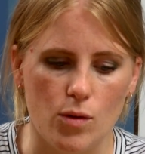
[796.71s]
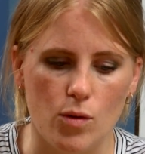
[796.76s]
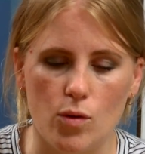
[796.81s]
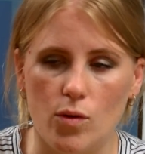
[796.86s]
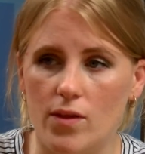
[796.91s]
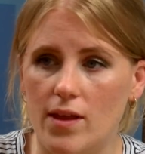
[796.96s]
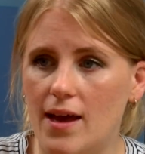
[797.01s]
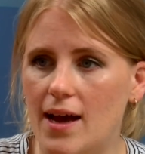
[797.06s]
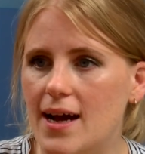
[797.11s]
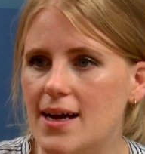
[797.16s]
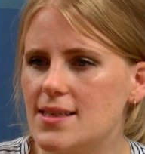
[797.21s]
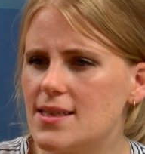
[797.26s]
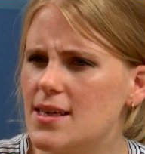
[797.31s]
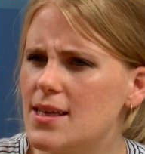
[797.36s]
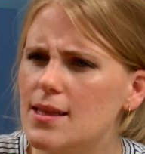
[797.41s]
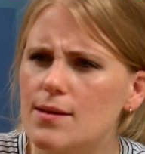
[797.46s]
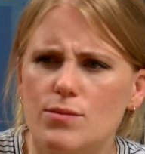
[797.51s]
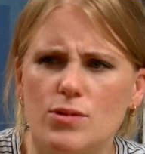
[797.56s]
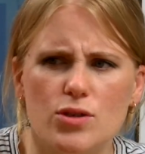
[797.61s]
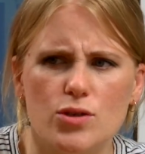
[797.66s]
or they're
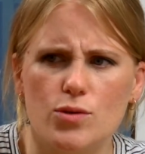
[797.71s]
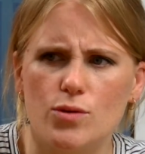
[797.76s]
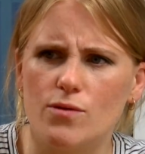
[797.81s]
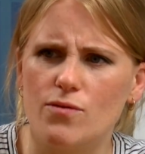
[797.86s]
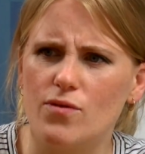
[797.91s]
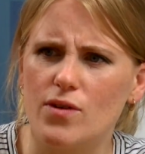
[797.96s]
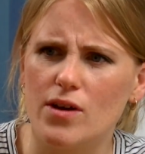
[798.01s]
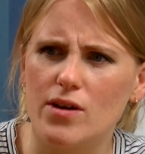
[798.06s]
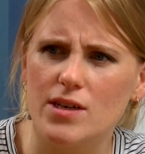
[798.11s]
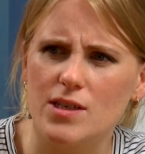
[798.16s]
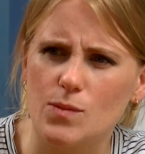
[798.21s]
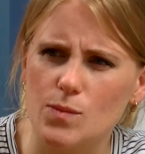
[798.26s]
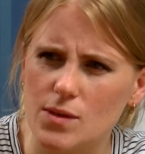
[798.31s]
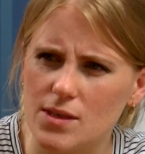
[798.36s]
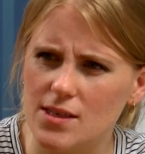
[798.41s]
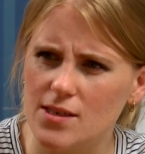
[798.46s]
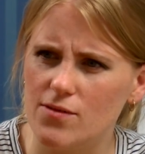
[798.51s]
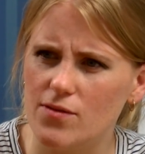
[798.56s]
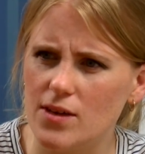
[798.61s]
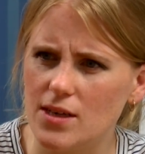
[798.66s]
asking them to do a very
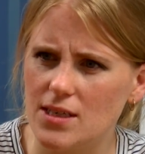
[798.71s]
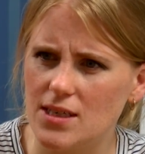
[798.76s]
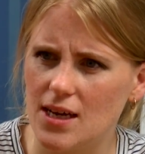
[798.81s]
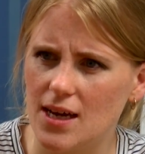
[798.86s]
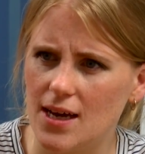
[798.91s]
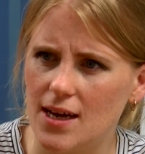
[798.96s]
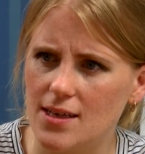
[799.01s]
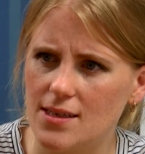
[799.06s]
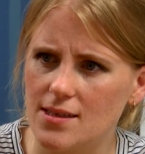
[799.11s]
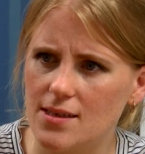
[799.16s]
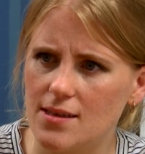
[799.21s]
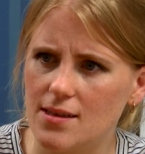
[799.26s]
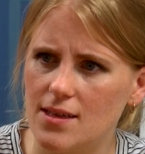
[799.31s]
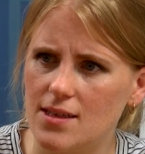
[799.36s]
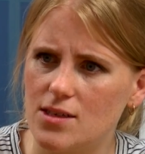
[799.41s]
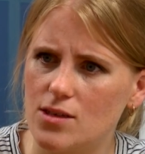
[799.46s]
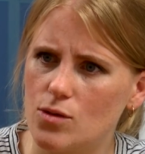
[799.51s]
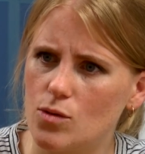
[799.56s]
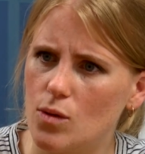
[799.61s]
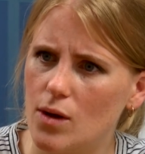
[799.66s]
specific task
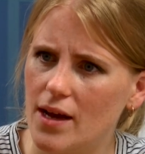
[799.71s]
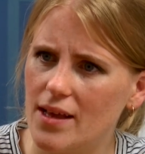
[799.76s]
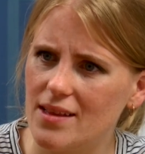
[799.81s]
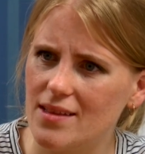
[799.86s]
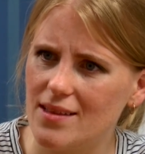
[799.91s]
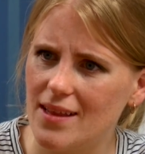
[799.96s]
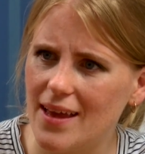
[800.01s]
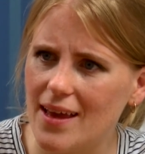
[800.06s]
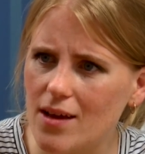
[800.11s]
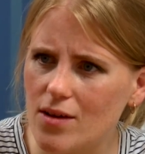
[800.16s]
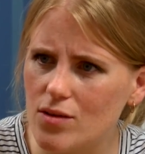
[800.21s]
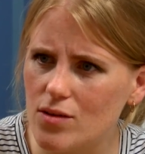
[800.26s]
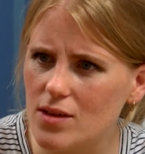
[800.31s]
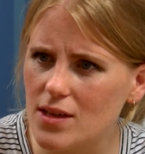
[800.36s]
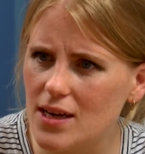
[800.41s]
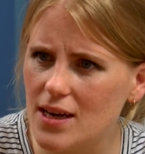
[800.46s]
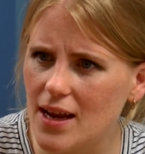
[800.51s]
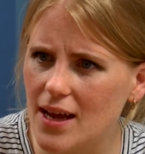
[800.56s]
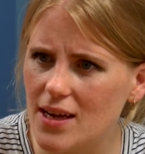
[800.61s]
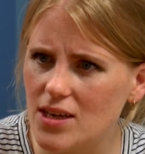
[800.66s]
that's quite legal
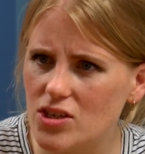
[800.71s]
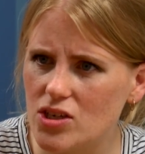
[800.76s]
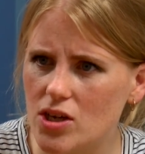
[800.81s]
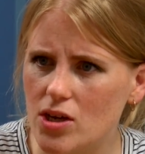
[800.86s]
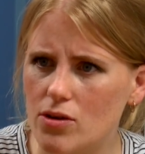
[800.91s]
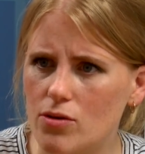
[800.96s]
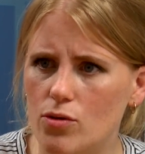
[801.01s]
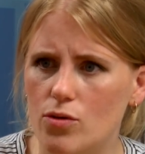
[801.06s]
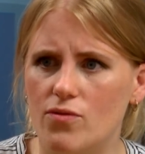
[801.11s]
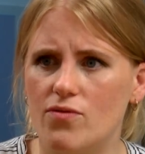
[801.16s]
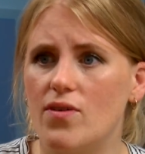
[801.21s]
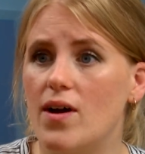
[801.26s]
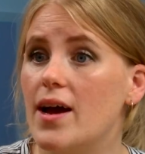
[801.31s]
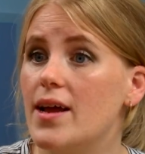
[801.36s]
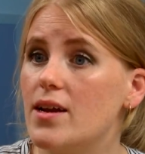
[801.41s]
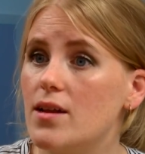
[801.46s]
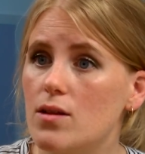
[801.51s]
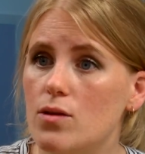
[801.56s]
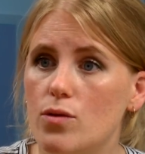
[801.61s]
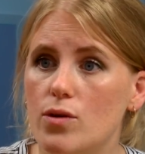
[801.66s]
in nature, or
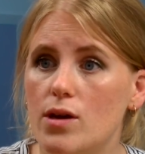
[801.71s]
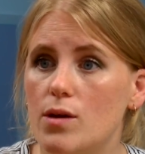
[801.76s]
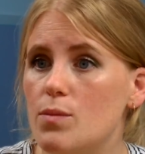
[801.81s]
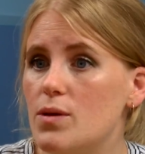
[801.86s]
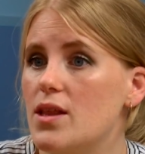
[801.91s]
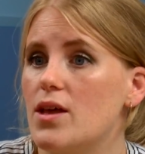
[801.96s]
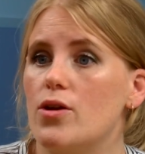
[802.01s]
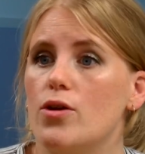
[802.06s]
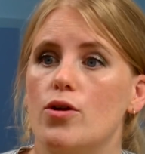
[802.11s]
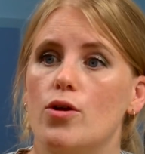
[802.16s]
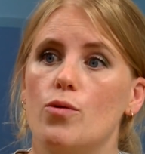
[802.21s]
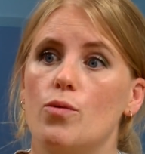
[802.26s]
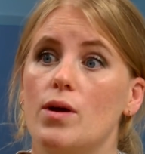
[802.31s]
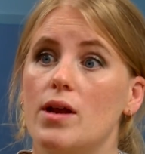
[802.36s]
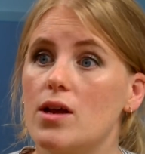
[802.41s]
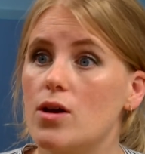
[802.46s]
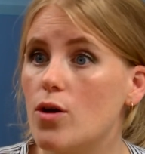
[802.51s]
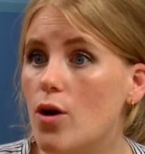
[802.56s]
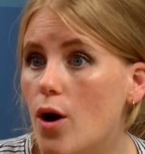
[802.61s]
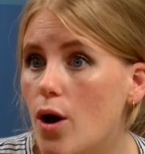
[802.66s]
find a lawyer but they don't know
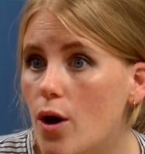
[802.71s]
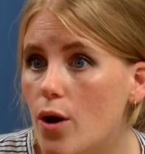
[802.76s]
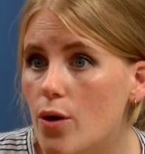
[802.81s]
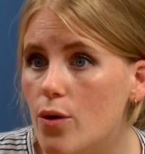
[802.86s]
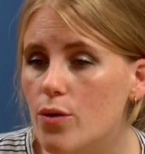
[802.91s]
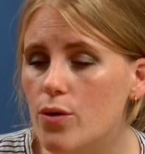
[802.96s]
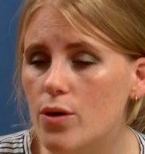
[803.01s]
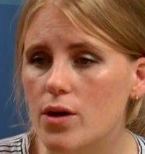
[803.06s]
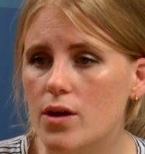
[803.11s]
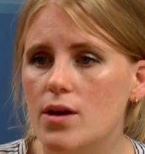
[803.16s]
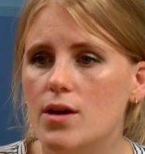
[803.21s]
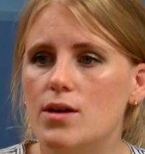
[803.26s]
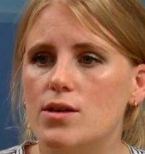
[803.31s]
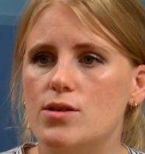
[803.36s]
where to go. Okay.